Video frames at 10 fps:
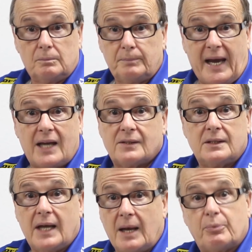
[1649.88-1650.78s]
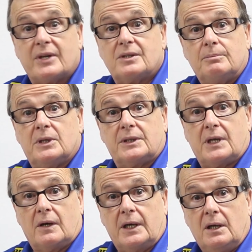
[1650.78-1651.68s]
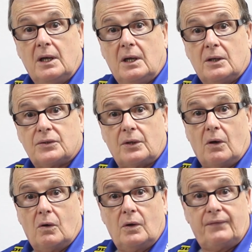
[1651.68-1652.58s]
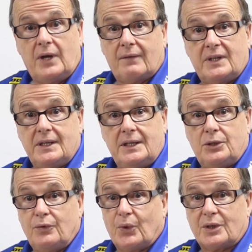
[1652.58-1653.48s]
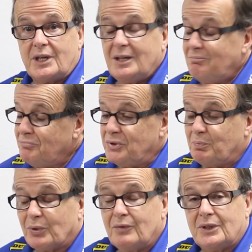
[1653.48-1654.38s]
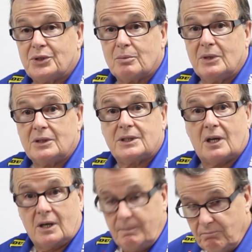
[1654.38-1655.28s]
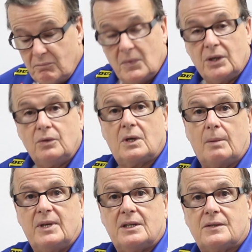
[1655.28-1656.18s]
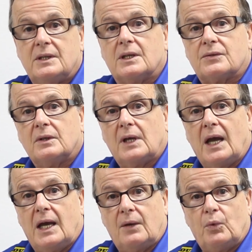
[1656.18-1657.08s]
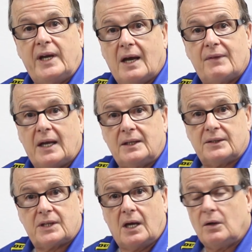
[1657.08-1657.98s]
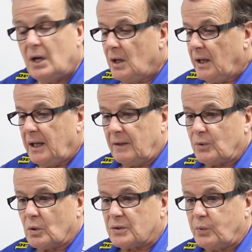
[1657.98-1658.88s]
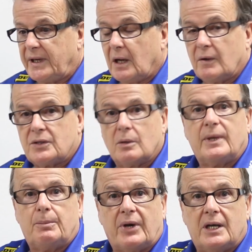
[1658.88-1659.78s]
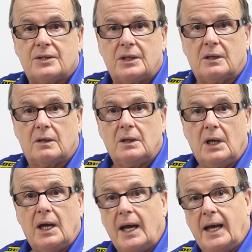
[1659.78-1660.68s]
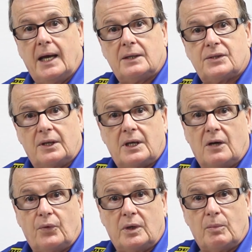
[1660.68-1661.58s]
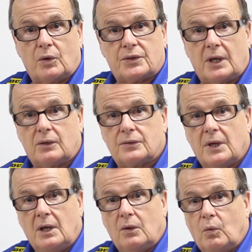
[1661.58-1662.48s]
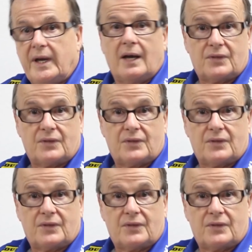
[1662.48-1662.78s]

past and present military. So if you have a DD-214, you prove that you're military, you come in and see us, and we have that discount. And of course, we carry so many brands here at Southern California Motorcycles, we have